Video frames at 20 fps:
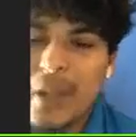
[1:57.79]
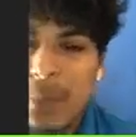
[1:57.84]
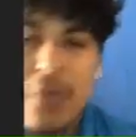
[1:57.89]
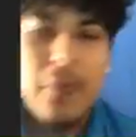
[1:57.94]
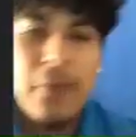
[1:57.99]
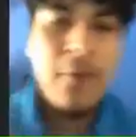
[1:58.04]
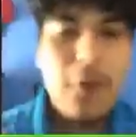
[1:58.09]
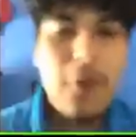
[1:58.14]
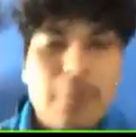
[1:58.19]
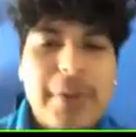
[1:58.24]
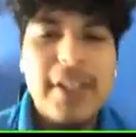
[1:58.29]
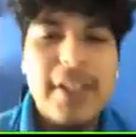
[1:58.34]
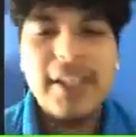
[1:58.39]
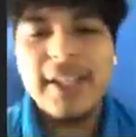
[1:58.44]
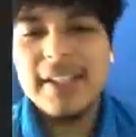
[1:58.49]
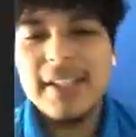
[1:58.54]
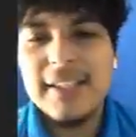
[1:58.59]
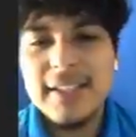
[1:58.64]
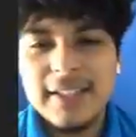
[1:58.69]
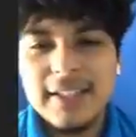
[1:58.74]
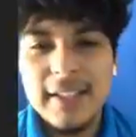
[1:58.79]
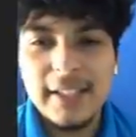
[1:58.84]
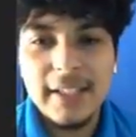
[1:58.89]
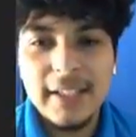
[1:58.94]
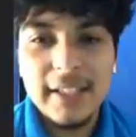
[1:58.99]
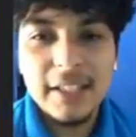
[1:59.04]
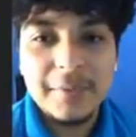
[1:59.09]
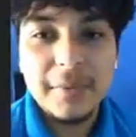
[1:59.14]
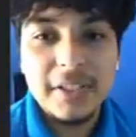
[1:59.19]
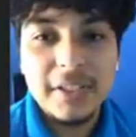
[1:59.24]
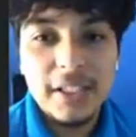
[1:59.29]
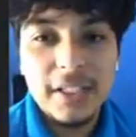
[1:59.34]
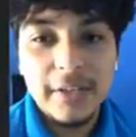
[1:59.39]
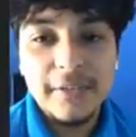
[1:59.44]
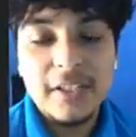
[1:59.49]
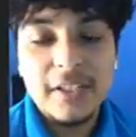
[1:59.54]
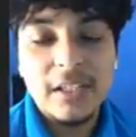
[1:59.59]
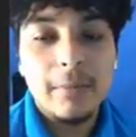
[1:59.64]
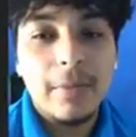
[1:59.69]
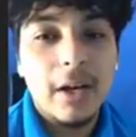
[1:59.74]
Before we get into any
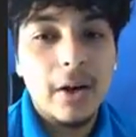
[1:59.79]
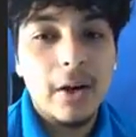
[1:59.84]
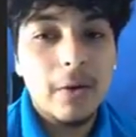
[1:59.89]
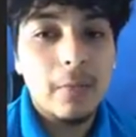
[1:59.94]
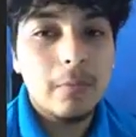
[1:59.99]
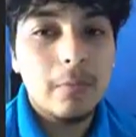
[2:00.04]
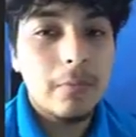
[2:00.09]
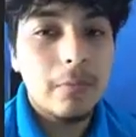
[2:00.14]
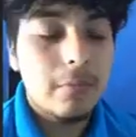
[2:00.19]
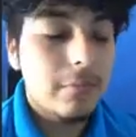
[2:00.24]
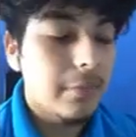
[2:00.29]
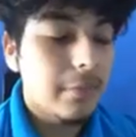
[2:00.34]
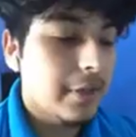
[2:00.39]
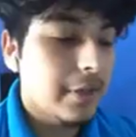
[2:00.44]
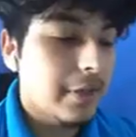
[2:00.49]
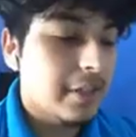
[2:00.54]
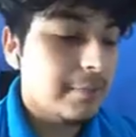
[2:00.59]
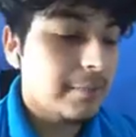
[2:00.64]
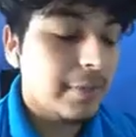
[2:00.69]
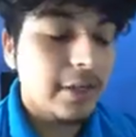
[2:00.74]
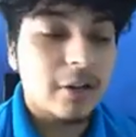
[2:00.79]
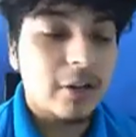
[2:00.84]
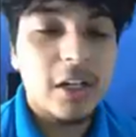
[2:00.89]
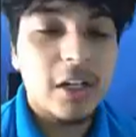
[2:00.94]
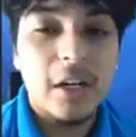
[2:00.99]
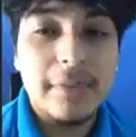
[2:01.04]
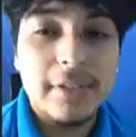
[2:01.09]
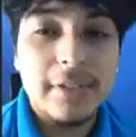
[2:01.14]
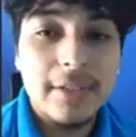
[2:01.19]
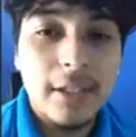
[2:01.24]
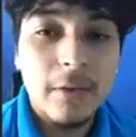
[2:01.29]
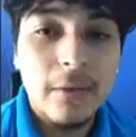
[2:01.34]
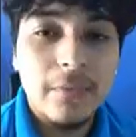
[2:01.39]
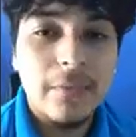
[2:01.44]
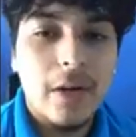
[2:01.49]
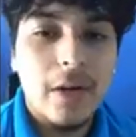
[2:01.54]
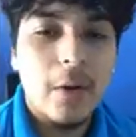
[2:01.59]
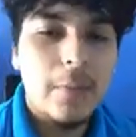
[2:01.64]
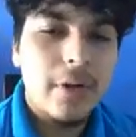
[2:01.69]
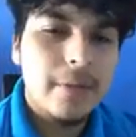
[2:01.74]
specifics about the spider crab itself,
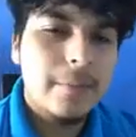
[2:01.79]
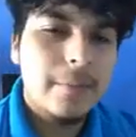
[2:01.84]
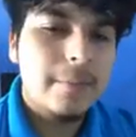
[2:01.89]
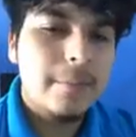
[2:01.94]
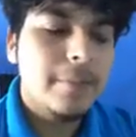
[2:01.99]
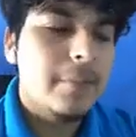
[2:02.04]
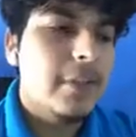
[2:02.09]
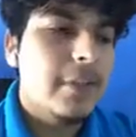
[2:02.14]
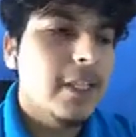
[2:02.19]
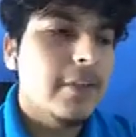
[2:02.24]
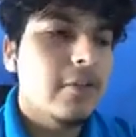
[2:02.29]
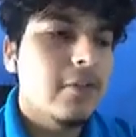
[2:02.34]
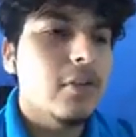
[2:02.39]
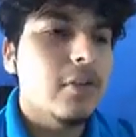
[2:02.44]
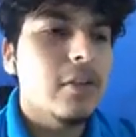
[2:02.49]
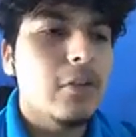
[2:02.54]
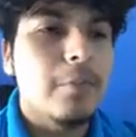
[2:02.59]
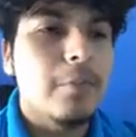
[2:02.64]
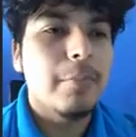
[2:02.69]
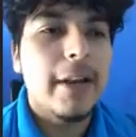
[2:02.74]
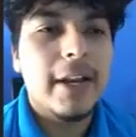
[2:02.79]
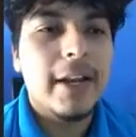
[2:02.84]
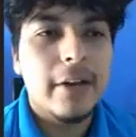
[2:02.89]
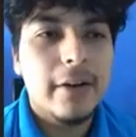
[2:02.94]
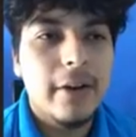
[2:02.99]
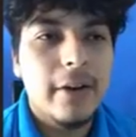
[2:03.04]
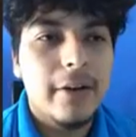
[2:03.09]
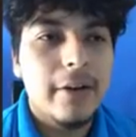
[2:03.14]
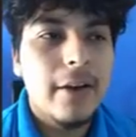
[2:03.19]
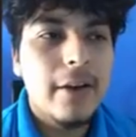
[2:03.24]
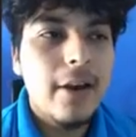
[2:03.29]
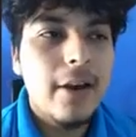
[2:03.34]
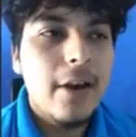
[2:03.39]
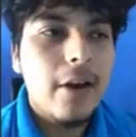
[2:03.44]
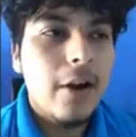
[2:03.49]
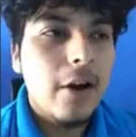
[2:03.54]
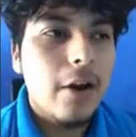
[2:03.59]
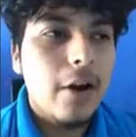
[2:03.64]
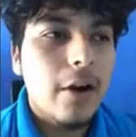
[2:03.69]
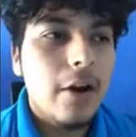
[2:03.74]
I want to give you a background
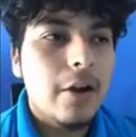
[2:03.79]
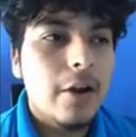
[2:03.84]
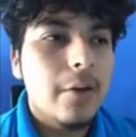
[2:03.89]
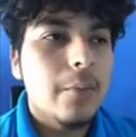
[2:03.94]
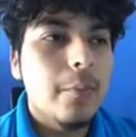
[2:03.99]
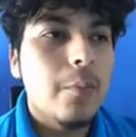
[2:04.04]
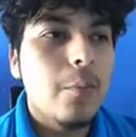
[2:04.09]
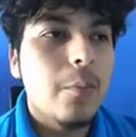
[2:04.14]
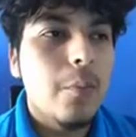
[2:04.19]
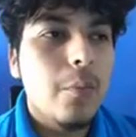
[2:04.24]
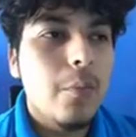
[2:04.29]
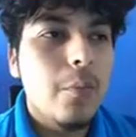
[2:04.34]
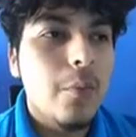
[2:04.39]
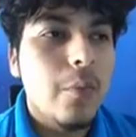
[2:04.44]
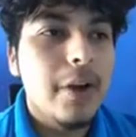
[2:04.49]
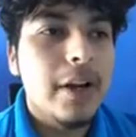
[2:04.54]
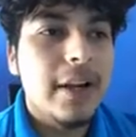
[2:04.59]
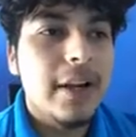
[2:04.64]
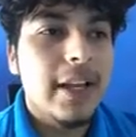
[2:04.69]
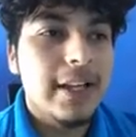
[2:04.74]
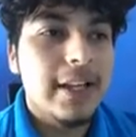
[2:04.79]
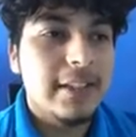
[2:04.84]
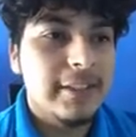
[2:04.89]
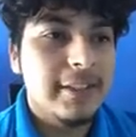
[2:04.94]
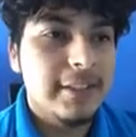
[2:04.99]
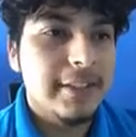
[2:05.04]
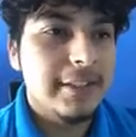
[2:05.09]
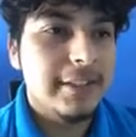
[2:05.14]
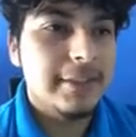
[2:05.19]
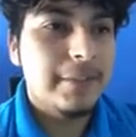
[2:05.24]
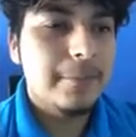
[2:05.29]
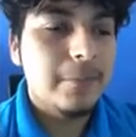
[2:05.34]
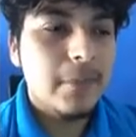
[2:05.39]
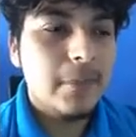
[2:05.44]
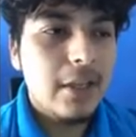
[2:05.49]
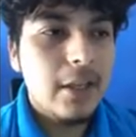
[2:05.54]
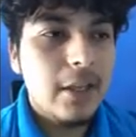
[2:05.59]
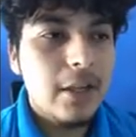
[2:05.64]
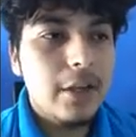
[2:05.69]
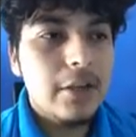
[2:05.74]
on what it actually is.
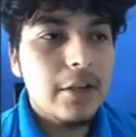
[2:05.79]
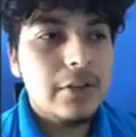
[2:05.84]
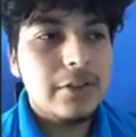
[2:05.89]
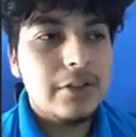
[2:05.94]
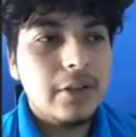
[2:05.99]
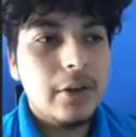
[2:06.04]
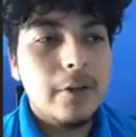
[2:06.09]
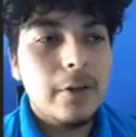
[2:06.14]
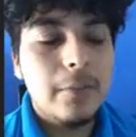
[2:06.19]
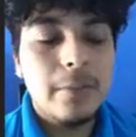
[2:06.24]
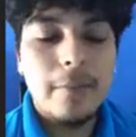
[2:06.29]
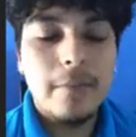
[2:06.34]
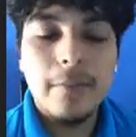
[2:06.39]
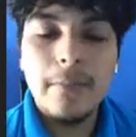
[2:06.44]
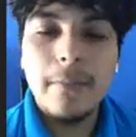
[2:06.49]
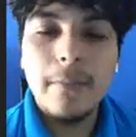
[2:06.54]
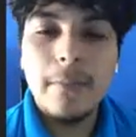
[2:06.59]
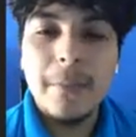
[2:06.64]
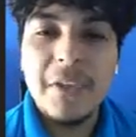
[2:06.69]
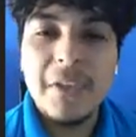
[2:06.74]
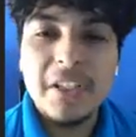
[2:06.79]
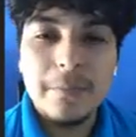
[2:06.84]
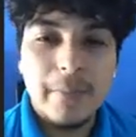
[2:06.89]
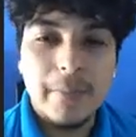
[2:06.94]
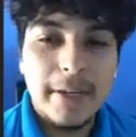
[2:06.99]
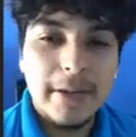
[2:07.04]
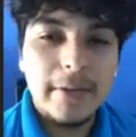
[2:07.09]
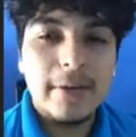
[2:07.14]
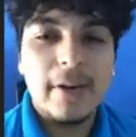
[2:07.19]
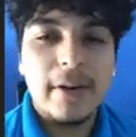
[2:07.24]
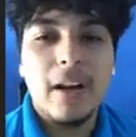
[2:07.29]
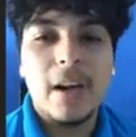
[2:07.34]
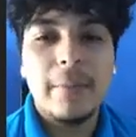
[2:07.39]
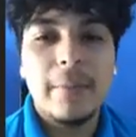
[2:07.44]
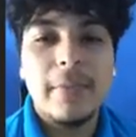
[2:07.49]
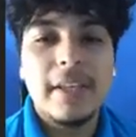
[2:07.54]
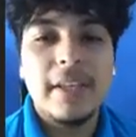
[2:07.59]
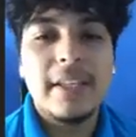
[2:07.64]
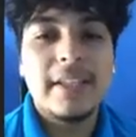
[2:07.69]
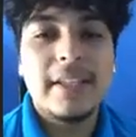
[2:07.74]
So the spider
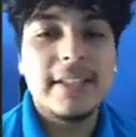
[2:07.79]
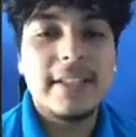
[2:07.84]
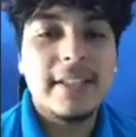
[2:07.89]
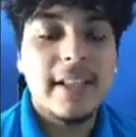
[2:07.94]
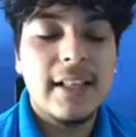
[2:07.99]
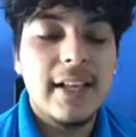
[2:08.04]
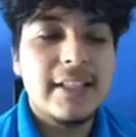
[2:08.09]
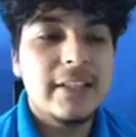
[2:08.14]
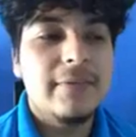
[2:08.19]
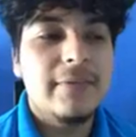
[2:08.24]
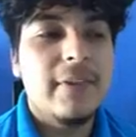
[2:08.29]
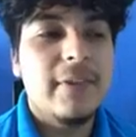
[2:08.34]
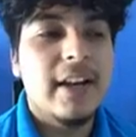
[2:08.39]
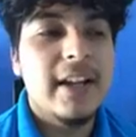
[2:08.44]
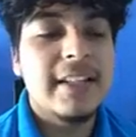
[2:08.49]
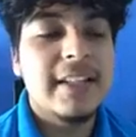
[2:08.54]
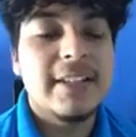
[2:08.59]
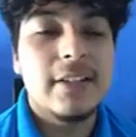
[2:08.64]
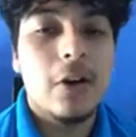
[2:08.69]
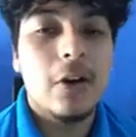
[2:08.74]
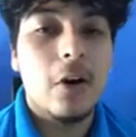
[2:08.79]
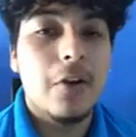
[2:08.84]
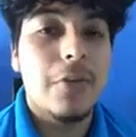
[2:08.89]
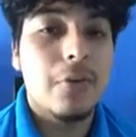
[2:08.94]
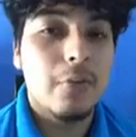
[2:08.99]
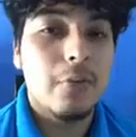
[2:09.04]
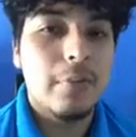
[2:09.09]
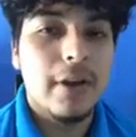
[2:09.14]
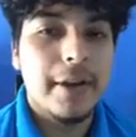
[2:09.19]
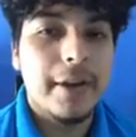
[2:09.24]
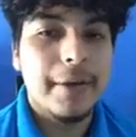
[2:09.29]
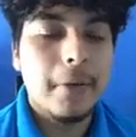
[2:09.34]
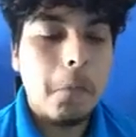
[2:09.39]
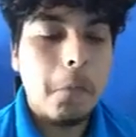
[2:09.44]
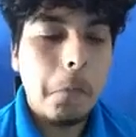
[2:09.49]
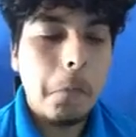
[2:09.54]
crab is classified as an arthropod.